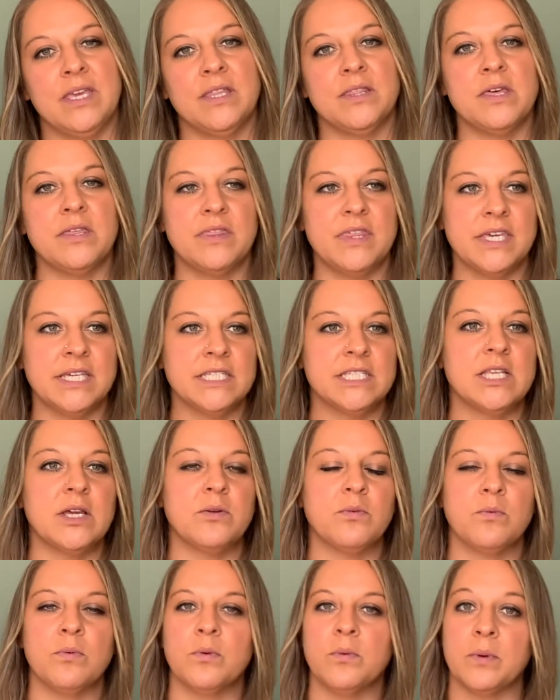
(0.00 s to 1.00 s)
the things that
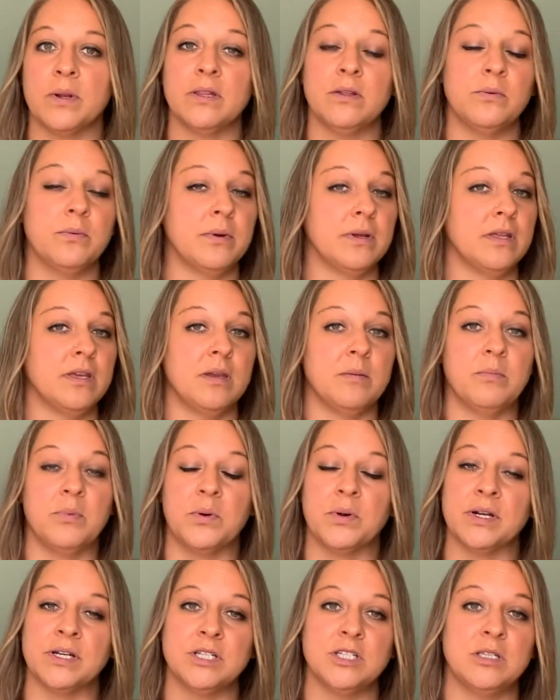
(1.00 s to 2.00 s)
were really, really
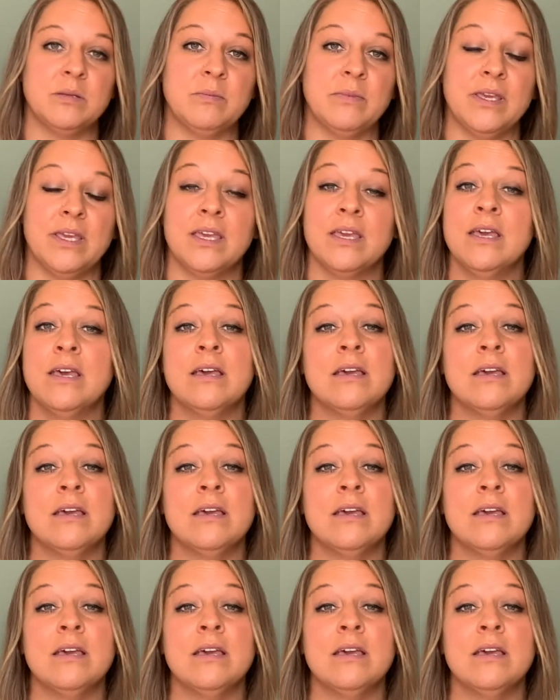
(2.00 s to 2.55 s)
important to me,